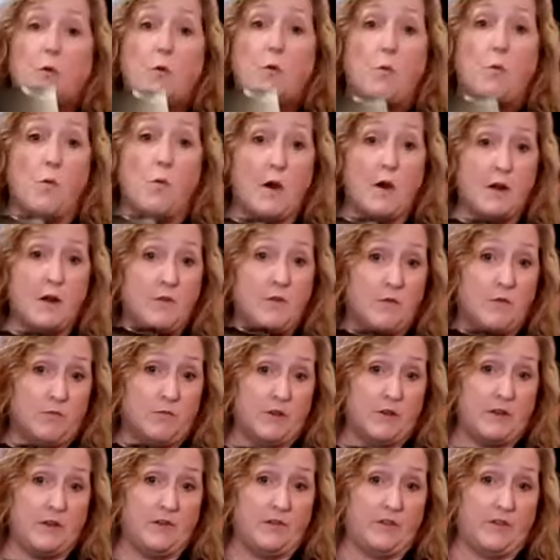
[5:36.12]
one
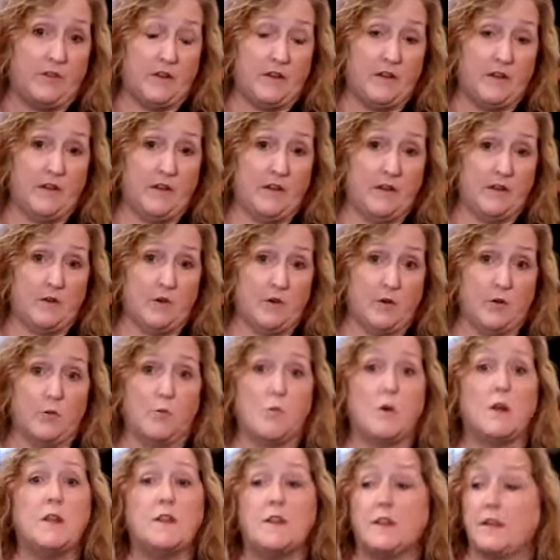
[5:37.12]
reason or
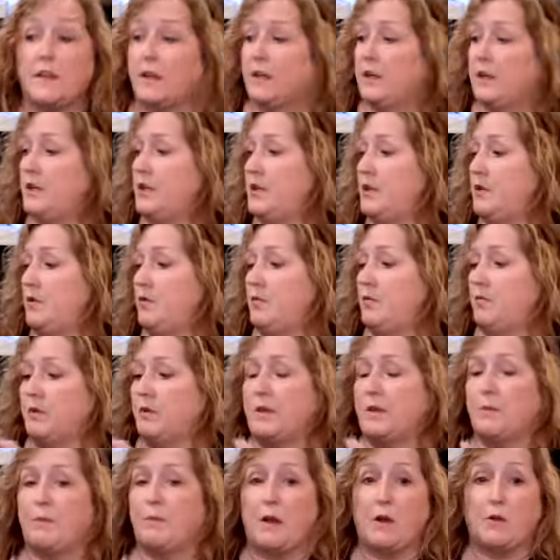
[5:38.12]
one thing I do with
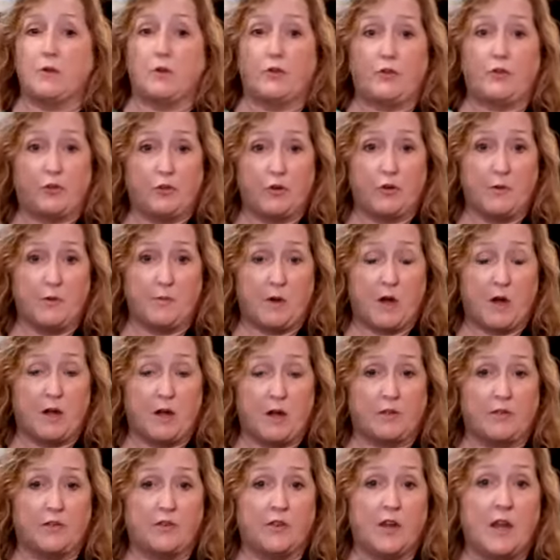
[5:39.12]
the Power Sort
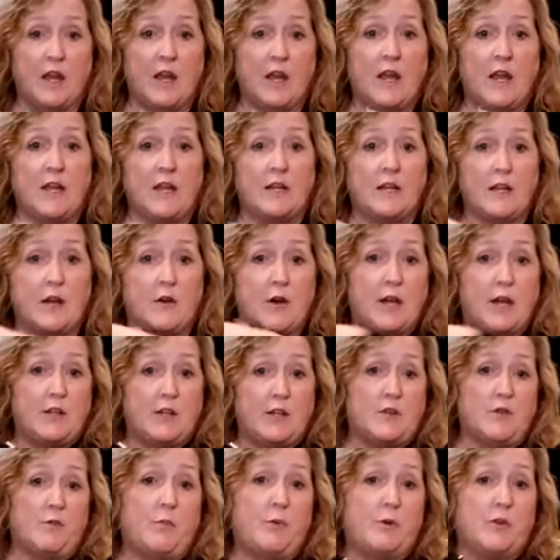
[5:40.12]
box. Now I
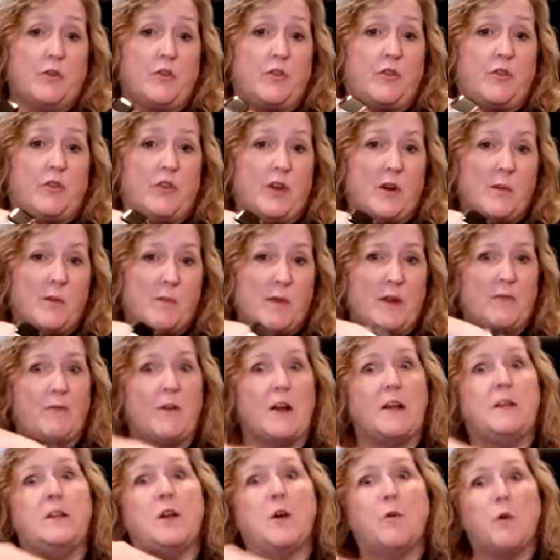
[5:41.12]
do put some, if
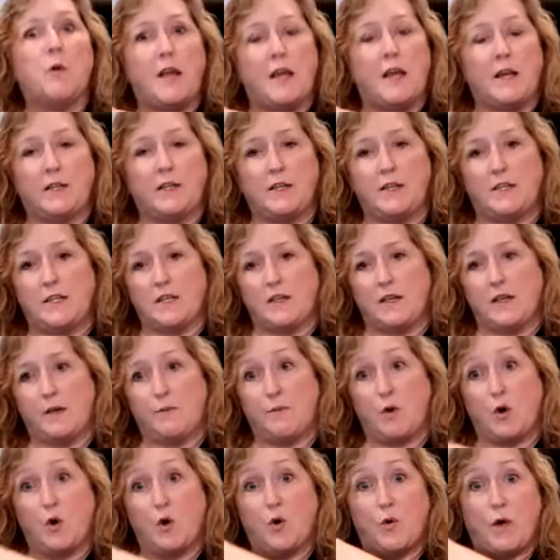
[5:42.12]
I know ahead of time,
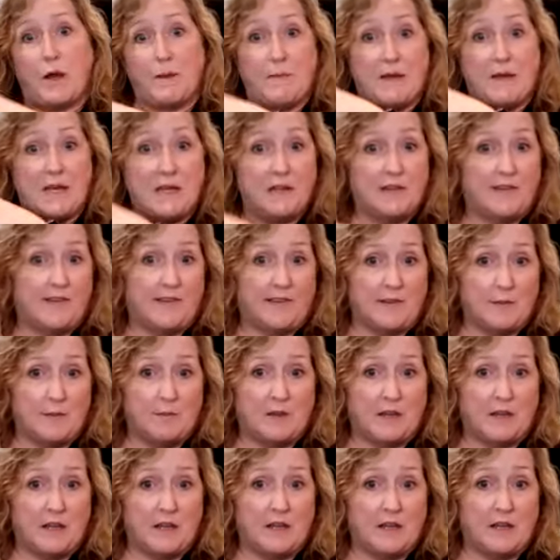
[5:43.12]
oh, I made
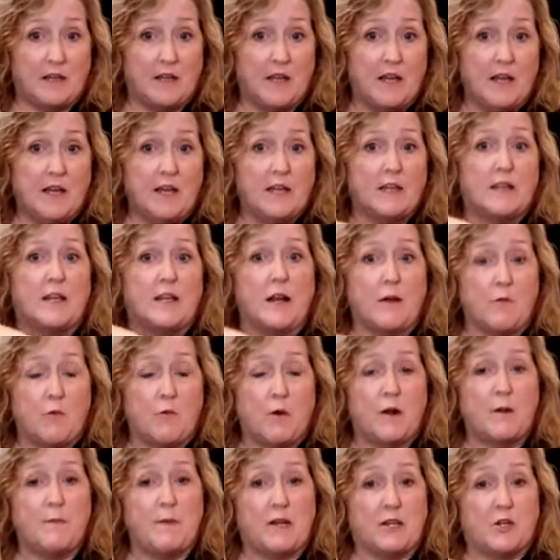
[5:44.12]
something that I want
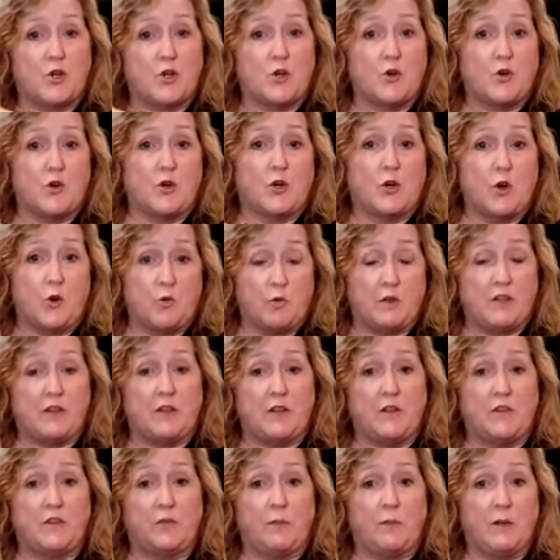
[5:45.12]
to make sure go with
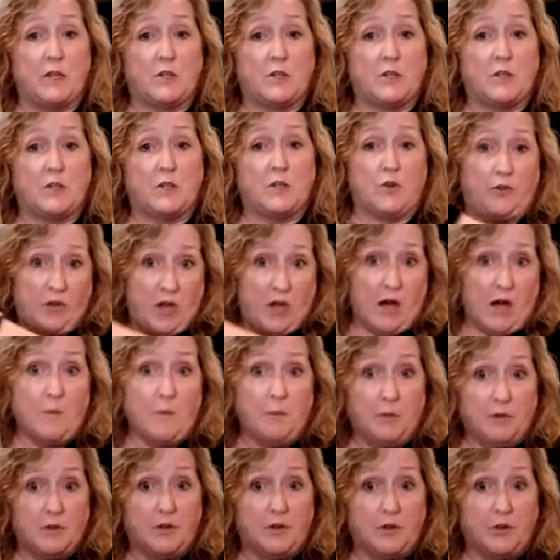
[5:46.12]
these pictures, I'll
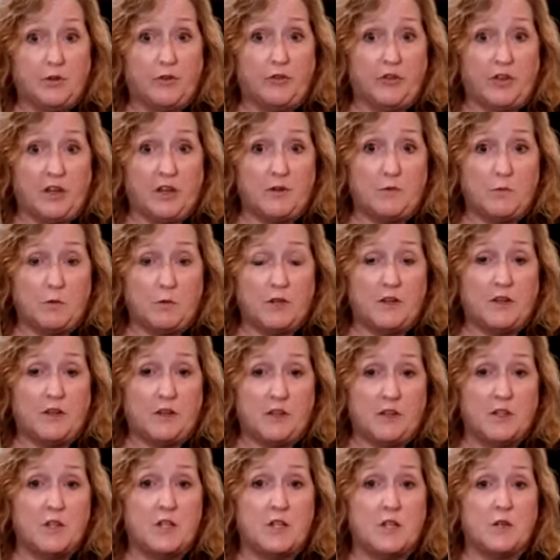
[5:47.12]
put those in with
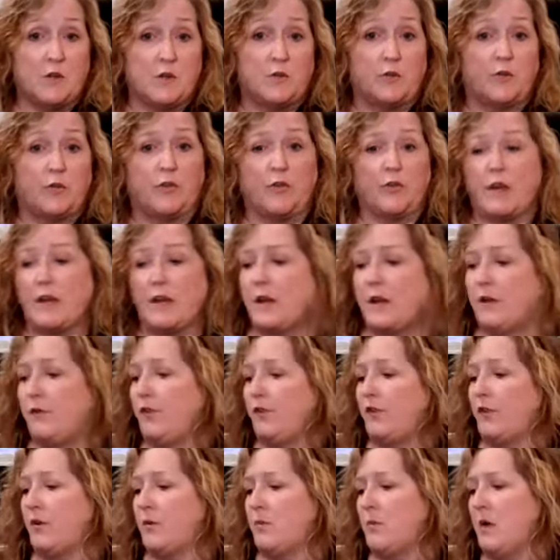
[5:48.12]
it too. So I have
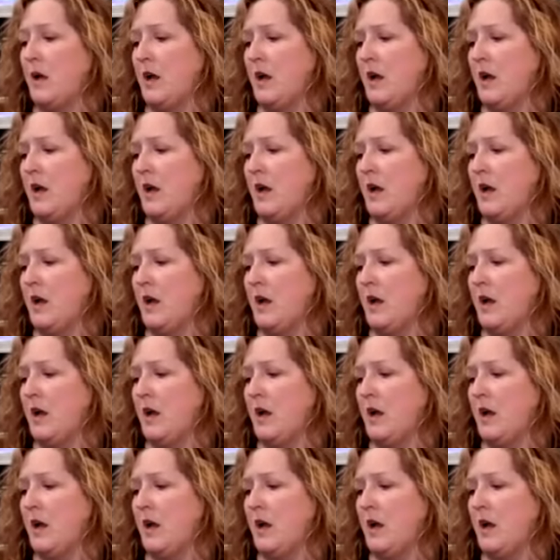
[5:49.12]
some